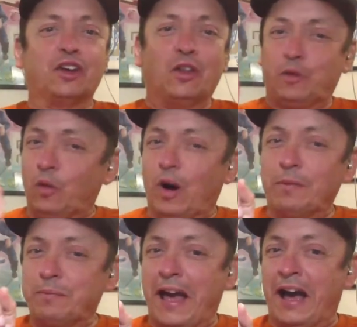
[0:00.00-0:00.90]
There's only
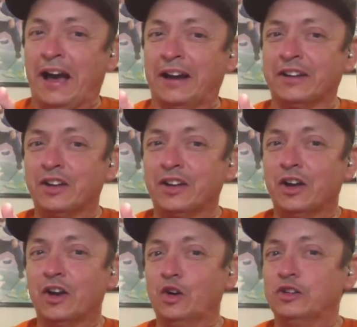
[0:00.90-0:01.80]
one man
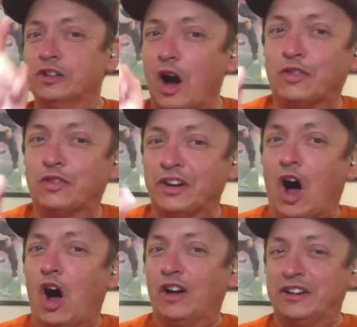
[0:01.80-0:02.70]
who knows it
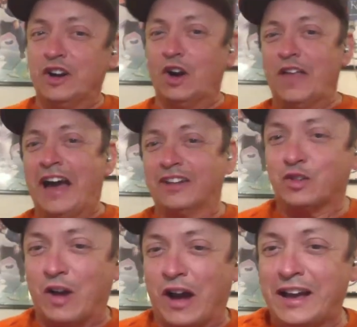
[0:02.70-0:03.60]
all. You know that is
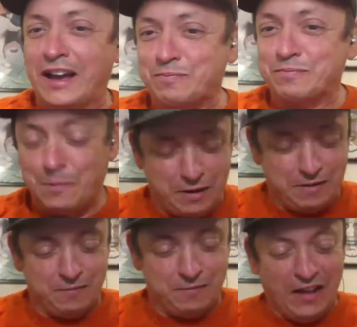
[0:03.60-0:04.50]
right. That'd
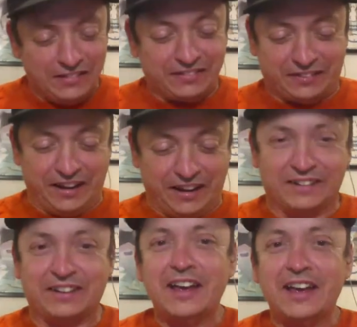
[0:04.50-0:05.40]
be
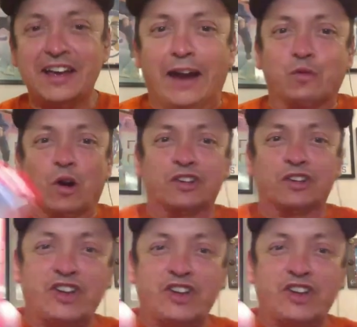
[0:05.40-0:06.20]
Vincent Edward